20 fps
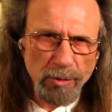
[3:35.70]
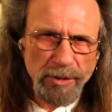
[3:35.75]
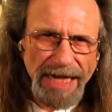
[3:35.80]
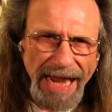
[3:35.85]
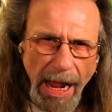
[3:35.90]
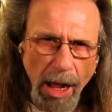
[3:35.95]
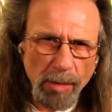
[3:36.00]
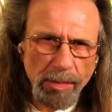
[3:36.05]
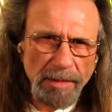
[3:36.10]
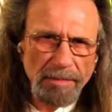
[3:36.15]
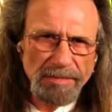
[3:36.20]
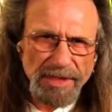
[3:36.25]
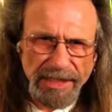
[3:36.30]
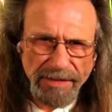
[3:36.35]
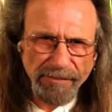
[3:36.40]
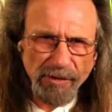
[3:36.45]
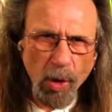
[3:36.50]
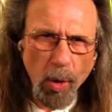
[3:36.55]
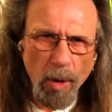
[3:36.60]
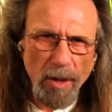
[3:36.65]
albums,
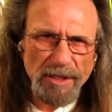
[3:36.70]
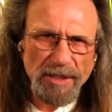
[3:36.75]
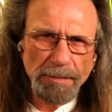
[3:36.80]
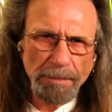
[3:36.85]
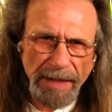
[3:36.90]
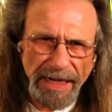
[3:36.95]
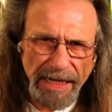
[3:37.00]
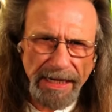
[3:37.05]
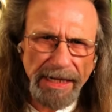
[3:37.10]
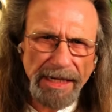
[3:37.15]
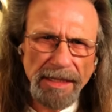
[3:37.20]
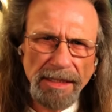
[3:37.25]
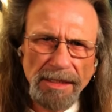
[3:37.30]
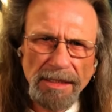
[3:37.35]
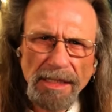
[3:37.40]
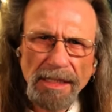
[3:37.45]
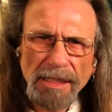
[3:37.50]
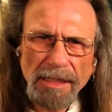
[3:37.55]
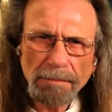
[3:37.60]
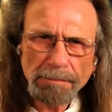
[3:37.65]
of course, being
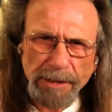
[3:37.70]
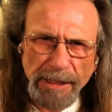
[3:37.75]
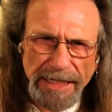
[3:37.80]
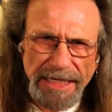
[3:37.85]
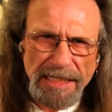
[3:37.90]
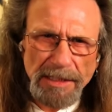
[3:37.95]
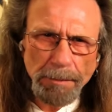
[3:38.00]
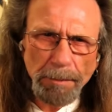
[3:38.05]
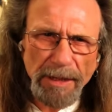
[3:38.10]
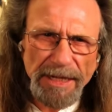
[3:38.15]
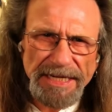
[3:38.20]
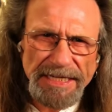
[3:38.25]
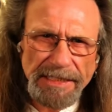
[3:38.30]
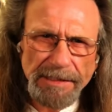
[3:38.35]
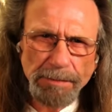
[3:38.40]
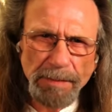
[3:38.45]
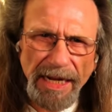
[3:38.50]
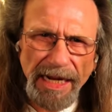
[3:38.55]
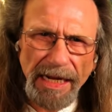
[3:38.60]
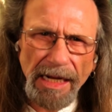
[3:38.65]
Please Please
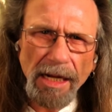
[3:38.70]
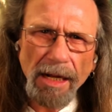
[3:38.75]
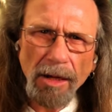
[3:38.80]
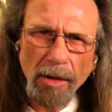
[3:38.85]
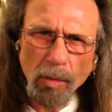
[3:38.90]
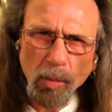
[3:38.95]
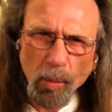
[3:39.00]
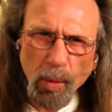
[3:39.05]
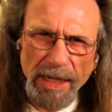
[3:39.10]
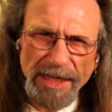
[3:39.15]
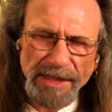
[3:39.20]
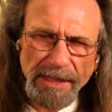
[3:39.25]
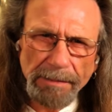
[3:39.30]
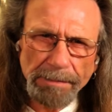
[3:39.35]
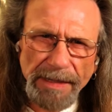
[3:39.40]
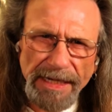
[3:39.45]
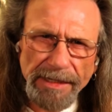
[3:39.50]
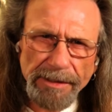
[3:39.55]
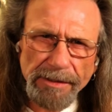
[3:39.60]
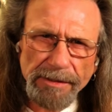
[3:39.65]
Me with the
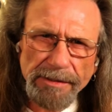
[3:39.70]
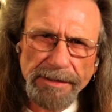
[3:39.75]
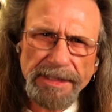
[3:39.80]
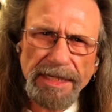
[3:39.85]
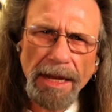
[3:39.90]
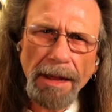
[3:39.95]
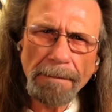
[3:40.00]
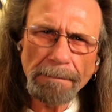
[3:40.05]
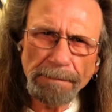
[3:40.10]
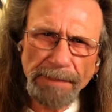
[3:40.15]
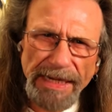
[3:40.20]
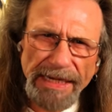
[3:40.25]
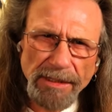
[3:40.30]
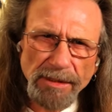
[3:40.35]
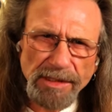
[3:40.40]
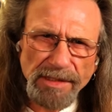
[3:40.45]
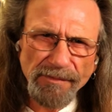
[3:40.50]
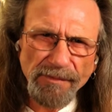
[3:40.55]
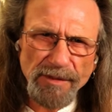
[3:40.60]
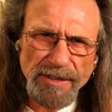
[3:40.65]
Beatles,
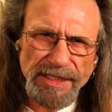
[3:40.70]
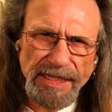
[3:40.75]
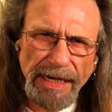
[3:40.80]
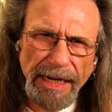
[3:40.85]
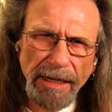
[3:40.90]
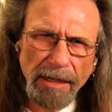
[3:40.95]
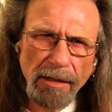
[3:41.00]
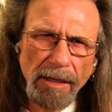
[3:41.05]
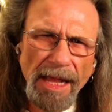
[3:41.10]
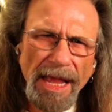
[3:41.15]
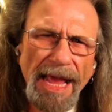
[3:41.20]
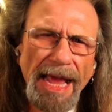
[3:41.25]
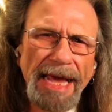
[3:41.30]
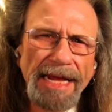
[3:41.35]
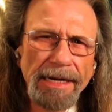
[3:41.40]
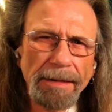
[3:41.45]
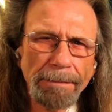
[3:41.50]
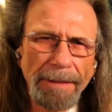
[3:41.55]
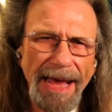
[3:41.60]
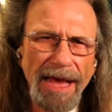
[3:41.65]
Beatles for Sale, and
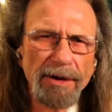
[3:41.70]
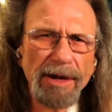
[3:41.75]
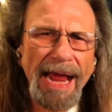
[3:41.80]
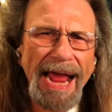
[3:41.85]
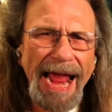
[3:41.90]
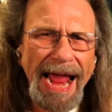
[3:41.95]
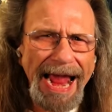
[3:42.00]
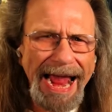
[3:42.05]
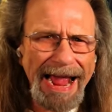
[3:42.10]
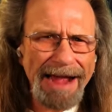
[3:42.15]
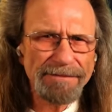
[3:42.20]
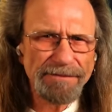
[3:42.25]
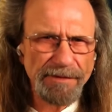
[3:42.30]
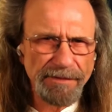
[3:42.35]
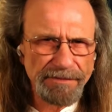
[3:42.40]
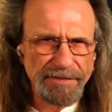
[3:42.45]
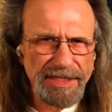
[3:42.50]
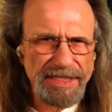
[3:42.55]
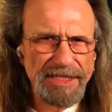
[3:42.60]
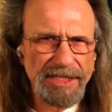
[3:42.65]
about half
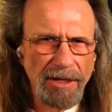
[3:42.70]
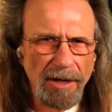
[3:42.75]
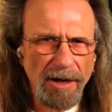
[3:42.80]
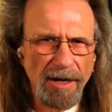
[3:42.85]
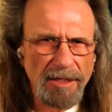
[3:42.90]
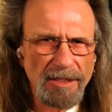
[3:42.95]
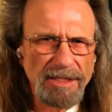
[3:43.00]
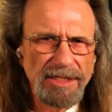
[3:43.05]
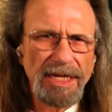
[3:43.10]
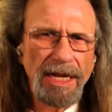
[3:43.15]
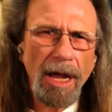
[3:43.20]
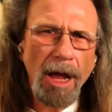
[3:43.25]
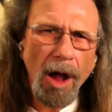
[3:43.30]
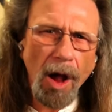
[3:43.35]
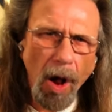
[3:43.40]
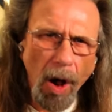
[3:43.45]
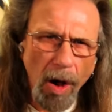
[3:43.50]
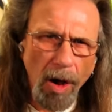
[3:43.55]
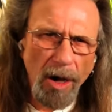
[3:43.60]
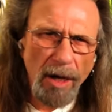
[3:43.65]
of the songs
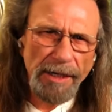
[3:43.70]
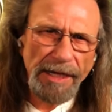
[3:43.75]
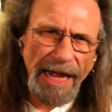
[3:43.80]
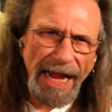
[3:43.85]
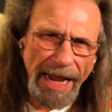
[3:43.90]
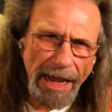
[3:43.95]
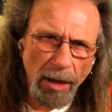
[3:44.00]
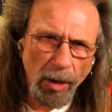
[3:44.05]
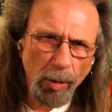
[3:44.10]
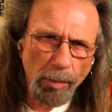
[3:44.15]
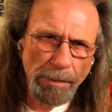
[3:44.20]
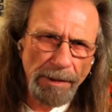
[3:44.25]
on Help.